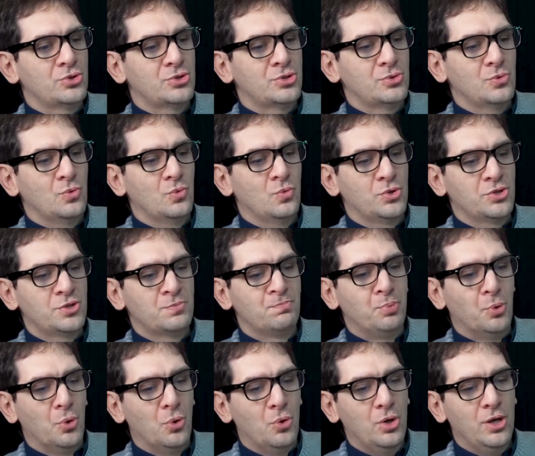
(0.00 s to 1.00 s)
was
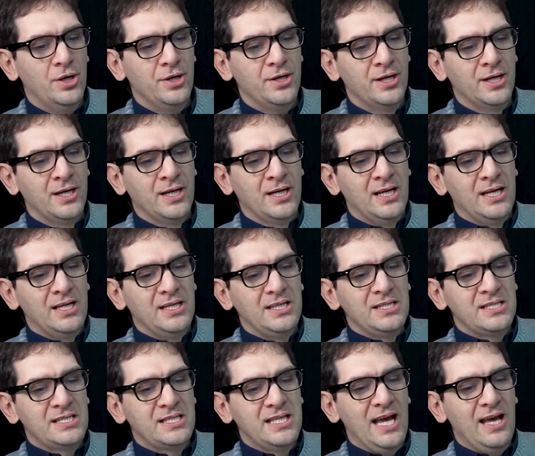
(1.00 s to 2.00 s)
born
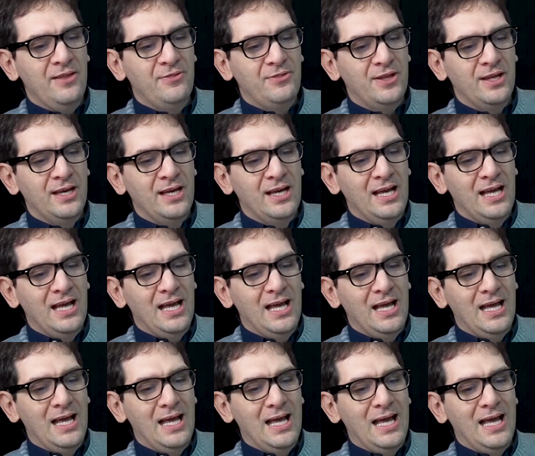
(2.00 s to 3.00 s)
is that
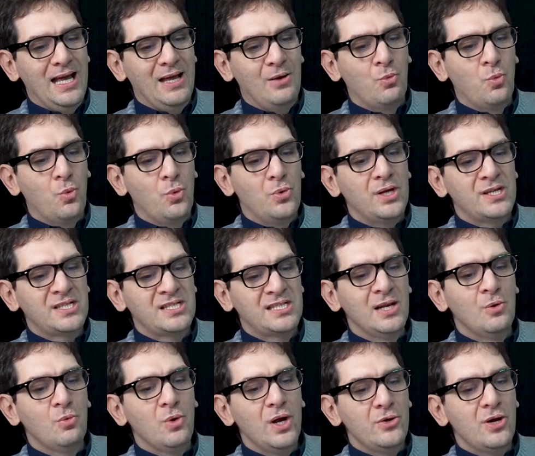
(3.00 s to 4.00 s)

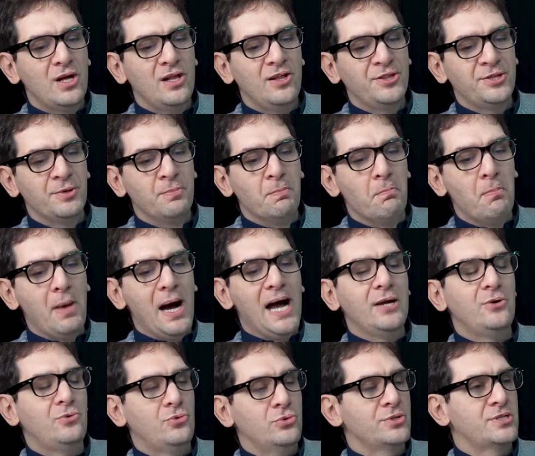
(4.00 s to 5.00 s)
still when you're at the
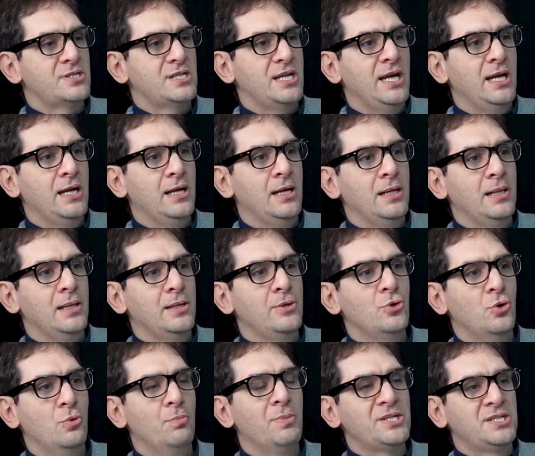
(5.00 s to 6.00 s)
micron scale,
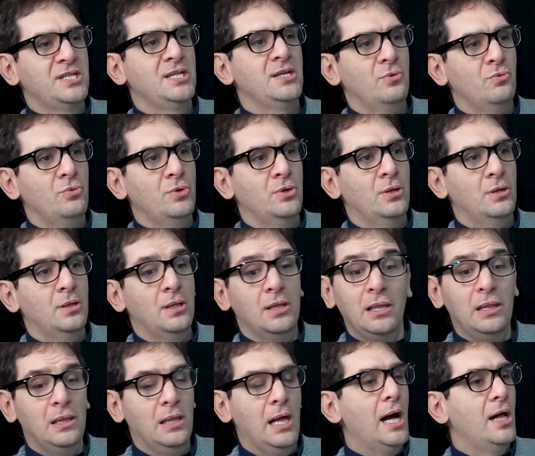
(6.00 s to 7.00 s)
your material
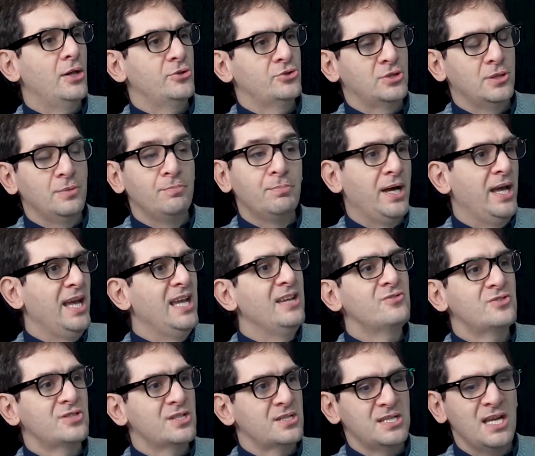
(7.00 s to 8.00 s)
largely
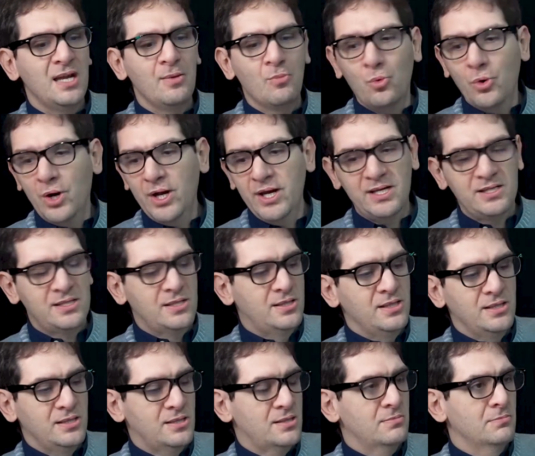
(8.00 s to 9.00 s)
behaves the same way as
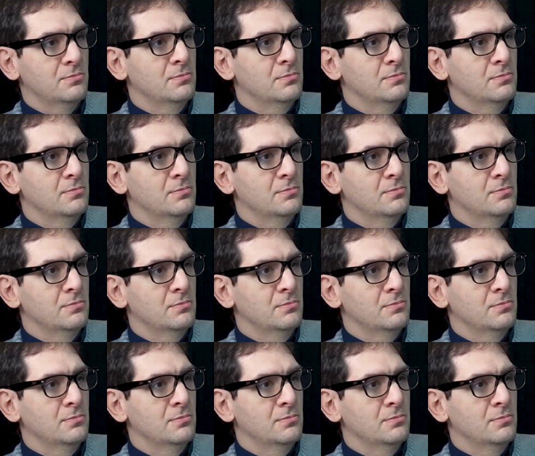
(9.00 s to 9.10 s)
these